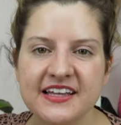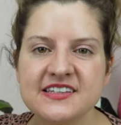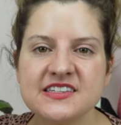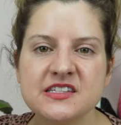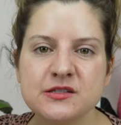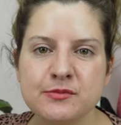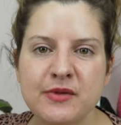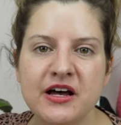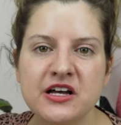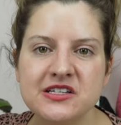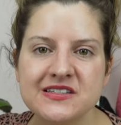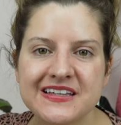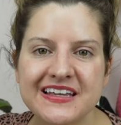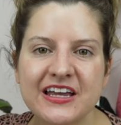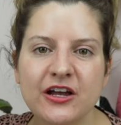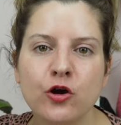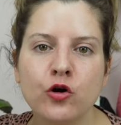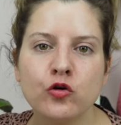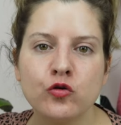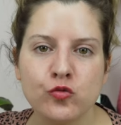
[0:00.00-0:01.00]
It smells
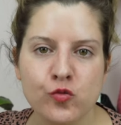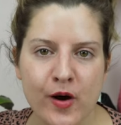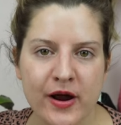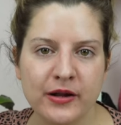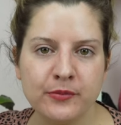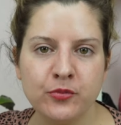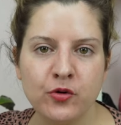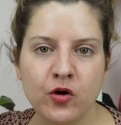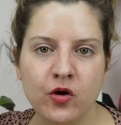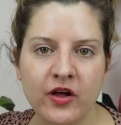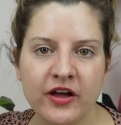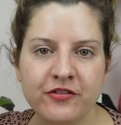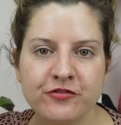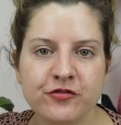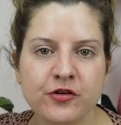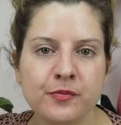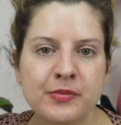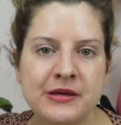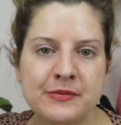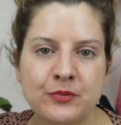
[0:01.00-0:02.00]
incredible. And
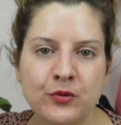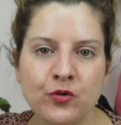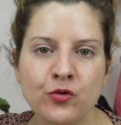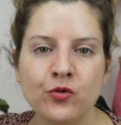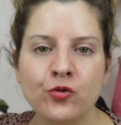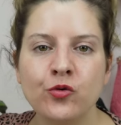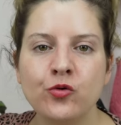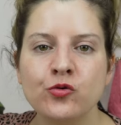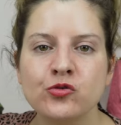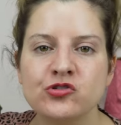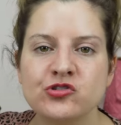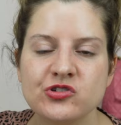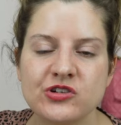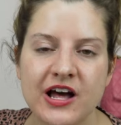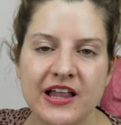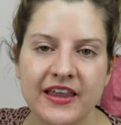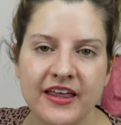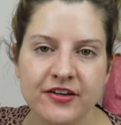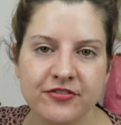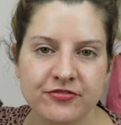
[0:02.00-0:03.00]
for people who do
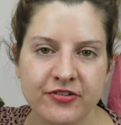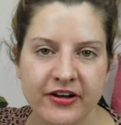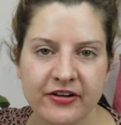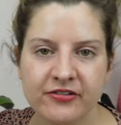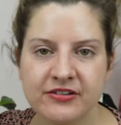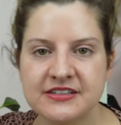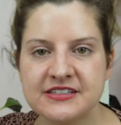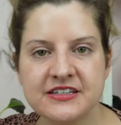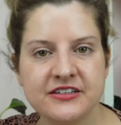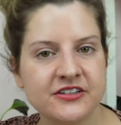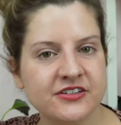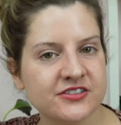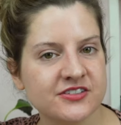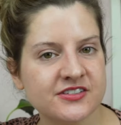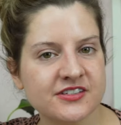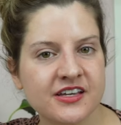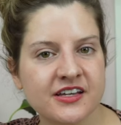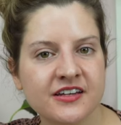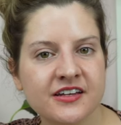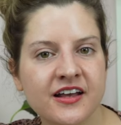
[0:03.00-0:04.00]
not like fragrance in your
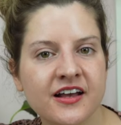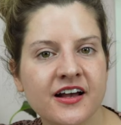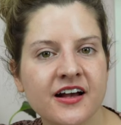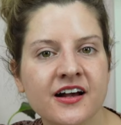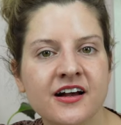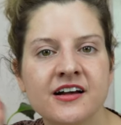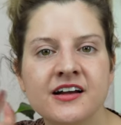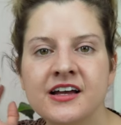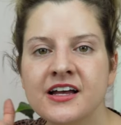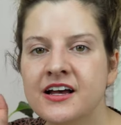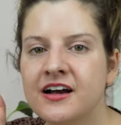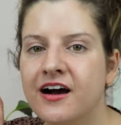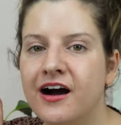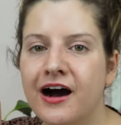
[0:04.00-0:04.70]
skincare,